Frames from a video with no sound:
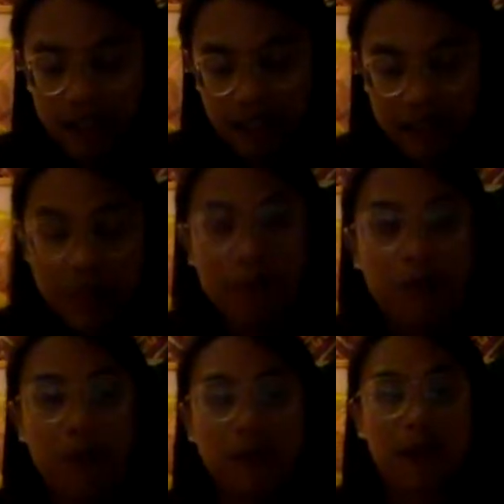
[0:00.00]
it's
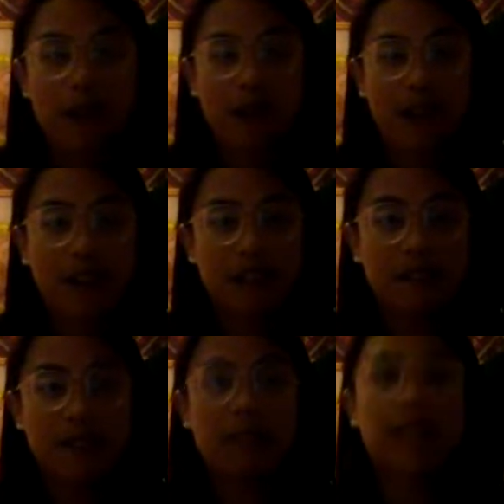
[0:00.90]
important to
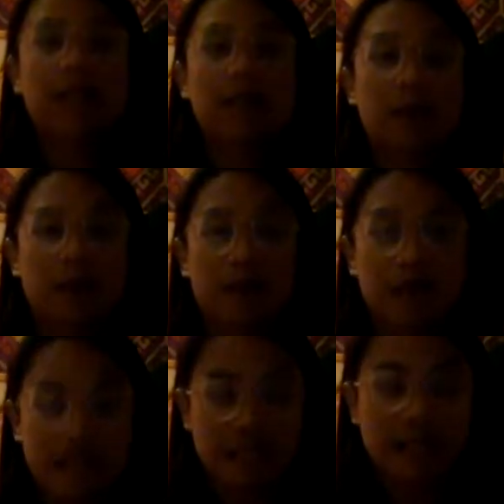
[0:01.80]
begin the work of
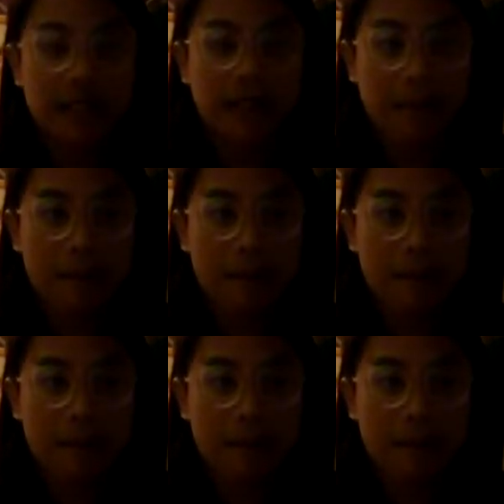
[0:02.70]
healing